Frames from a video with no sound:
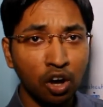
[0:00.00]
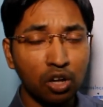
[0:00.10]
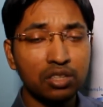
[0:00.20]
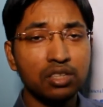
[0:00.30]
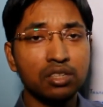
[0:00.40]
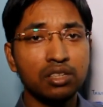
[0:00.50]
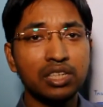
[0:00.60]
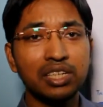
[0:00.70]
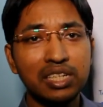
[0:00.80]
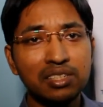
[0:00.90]
on
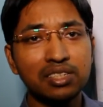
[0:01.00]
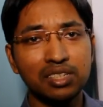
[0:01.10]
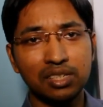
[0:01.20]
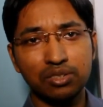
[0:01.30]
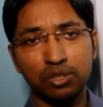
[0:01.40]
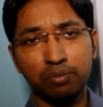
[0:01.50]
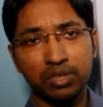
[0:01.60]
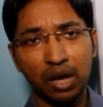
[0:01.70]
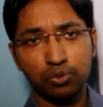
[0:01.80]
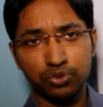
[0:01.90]
the incidence of
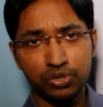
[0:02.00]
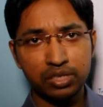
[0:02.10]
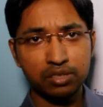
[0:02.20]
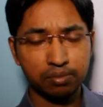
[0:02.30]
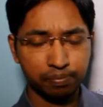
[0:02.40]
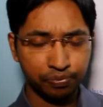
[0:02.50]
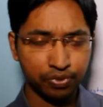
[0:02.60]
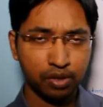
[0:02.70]
Down syndrome.